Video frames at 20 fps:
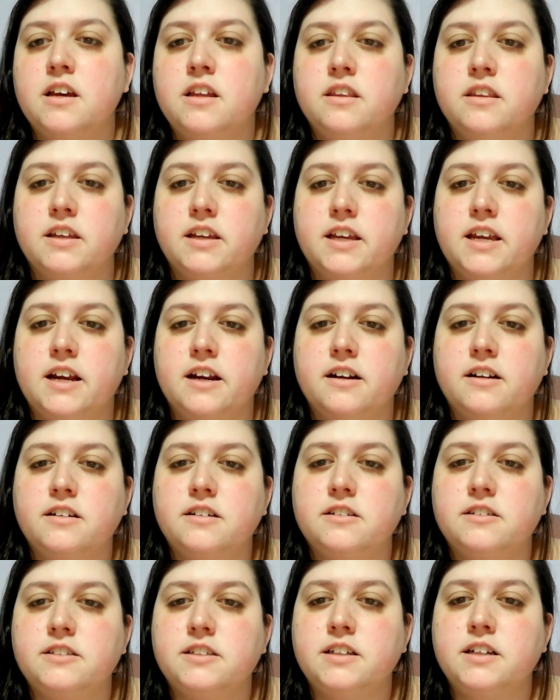The
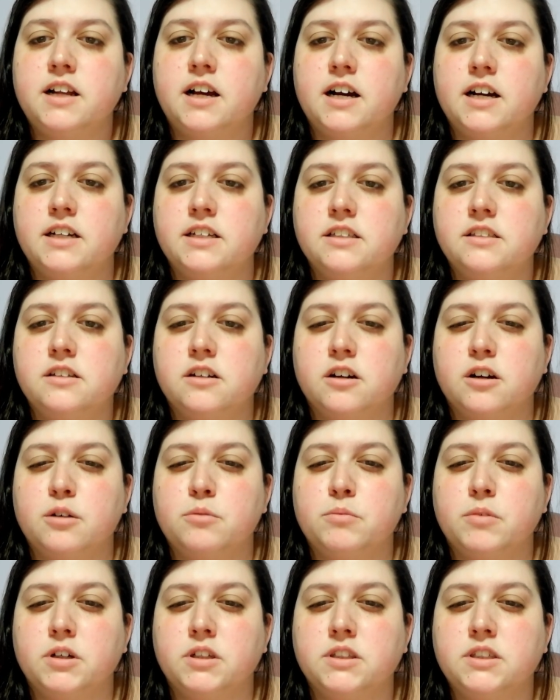characters in Us are
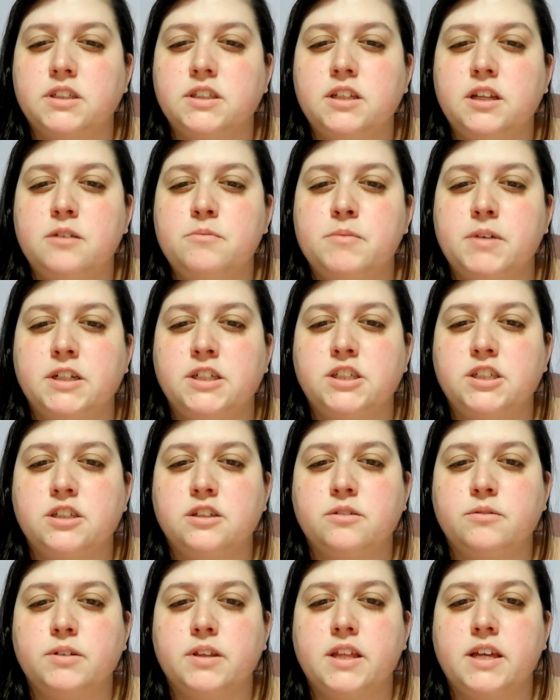
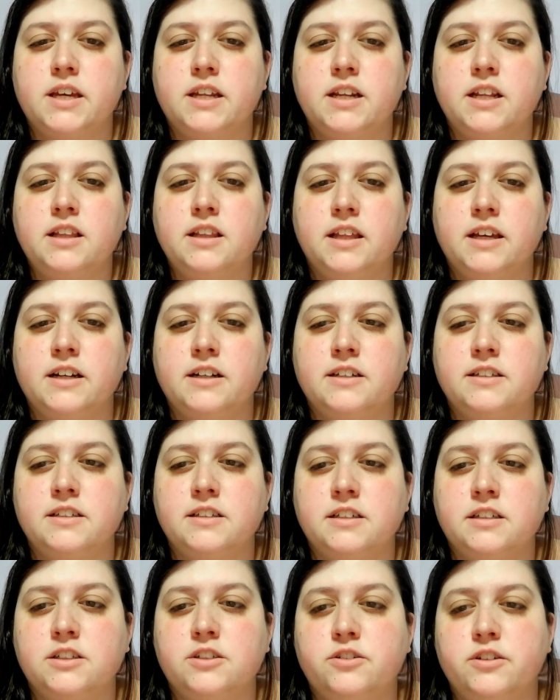multidimensional with hidden layers and
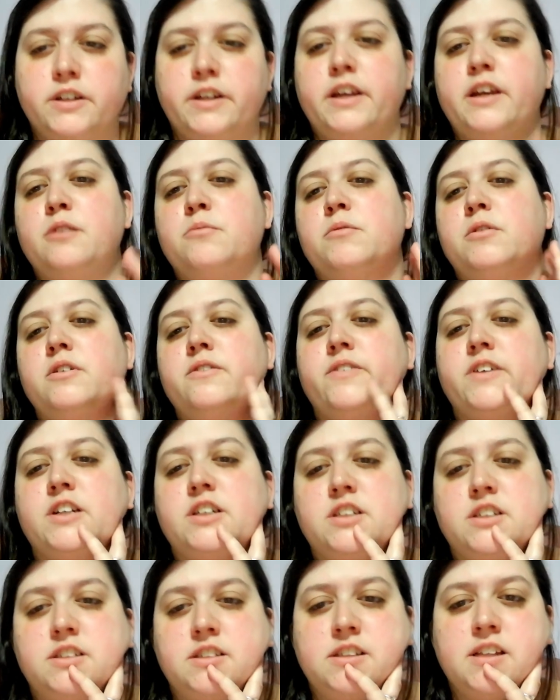intriguing
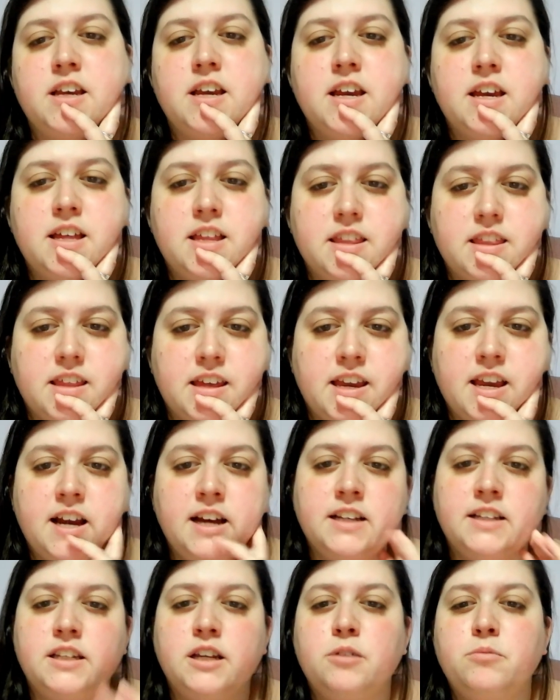motivations. They
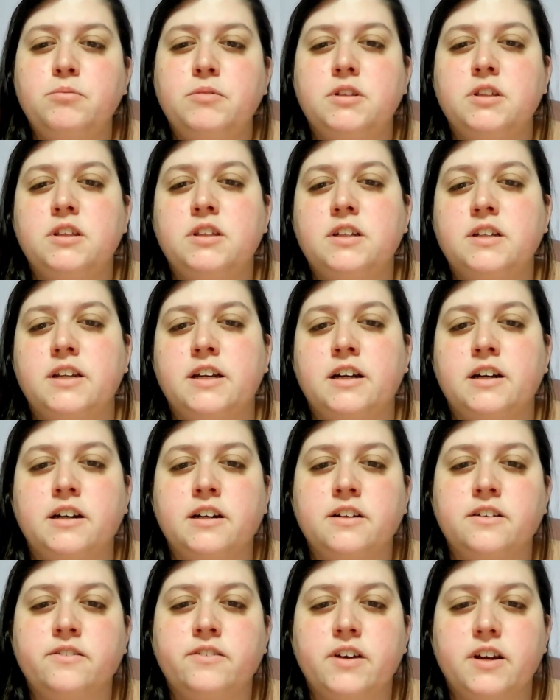add depth to the
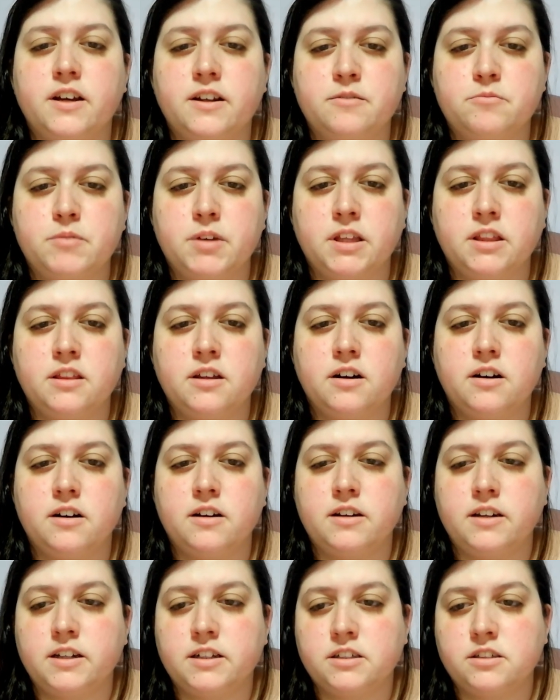narrative and make the
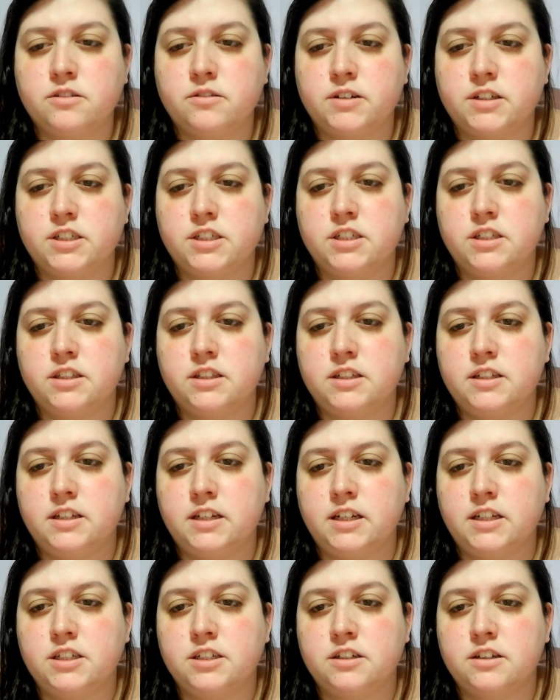audience question the
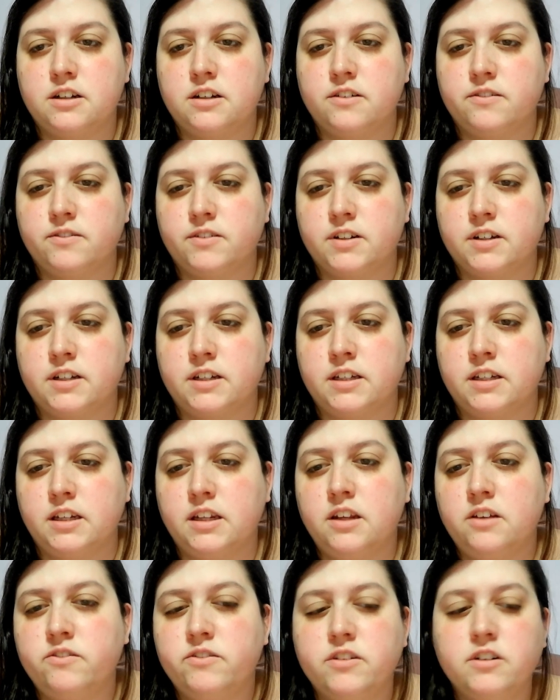nature of good and
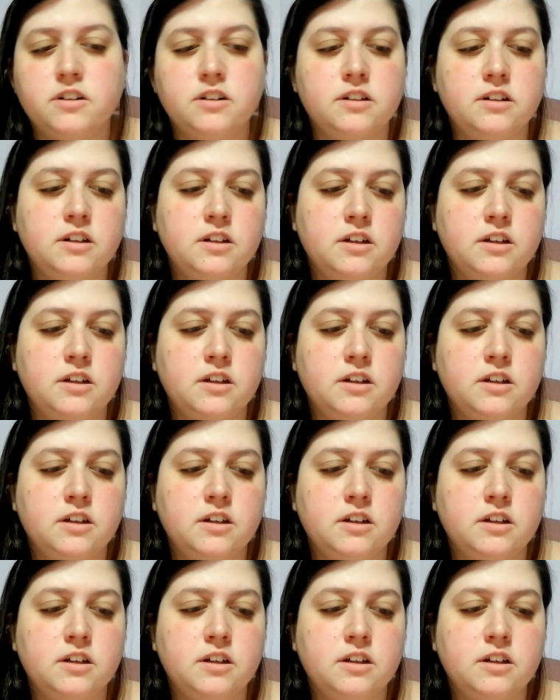evil.